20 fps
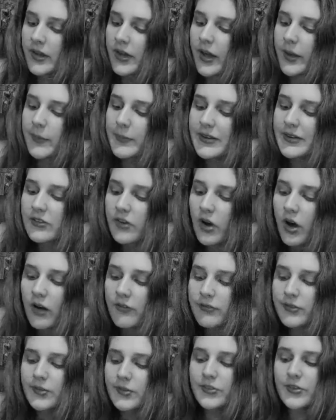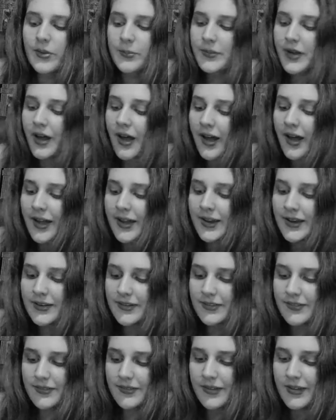I mean to offer some
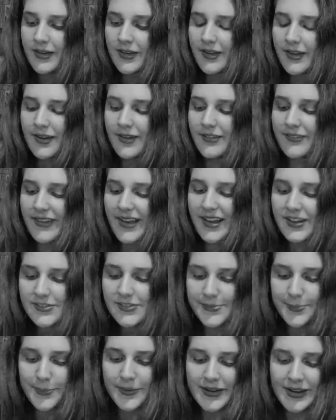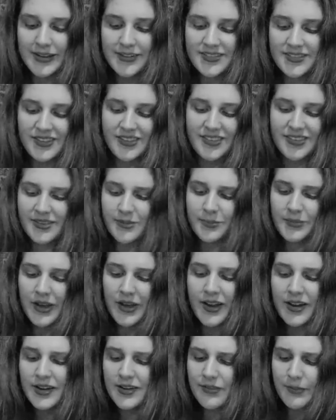kind of explanation, some
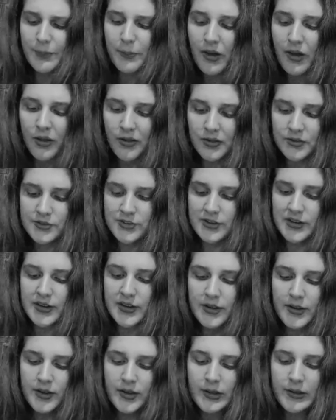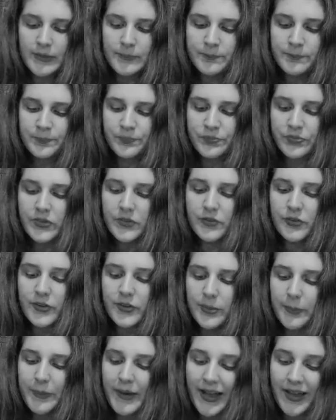kind of apology for
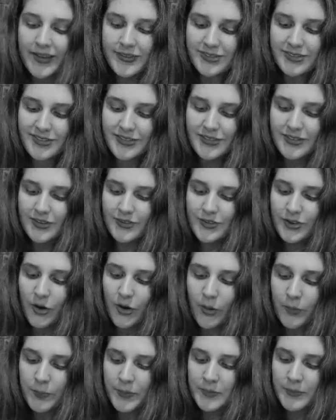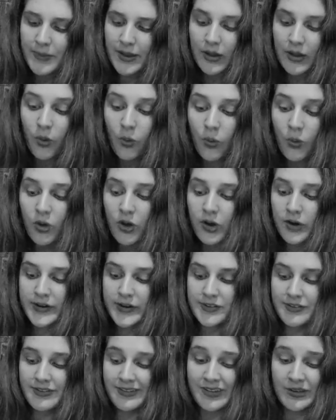the past, to open my whole
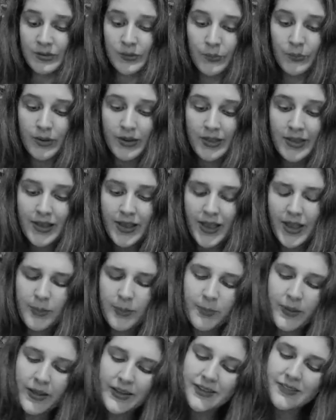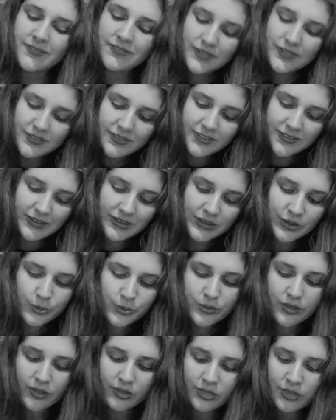heart to you, and by convincing
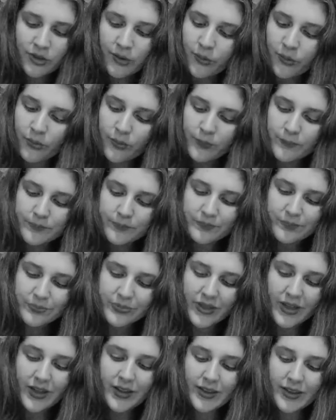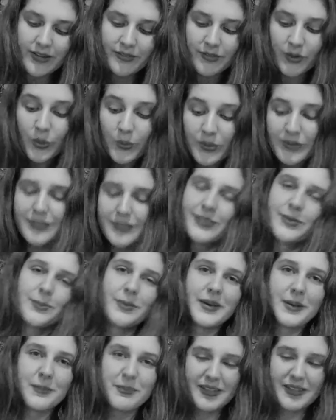you that though I have always
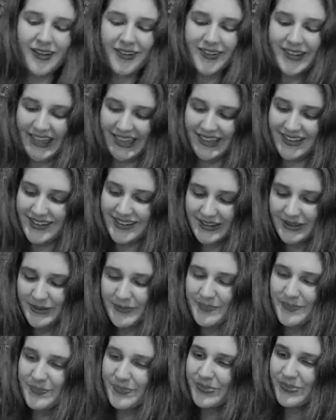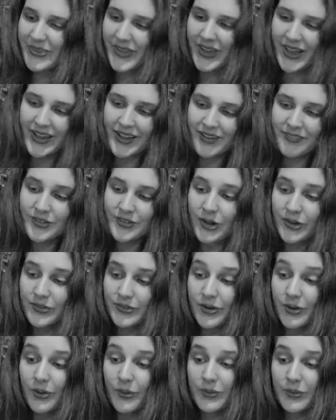been a blockhead, I have
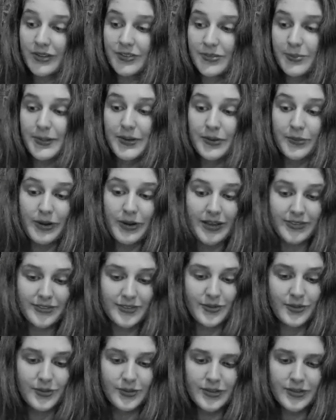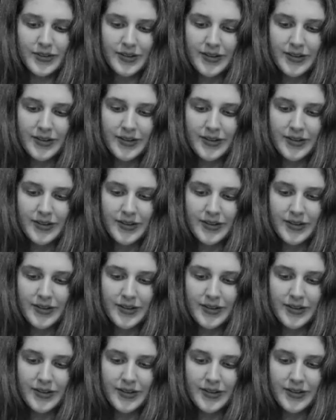not always been a rascal.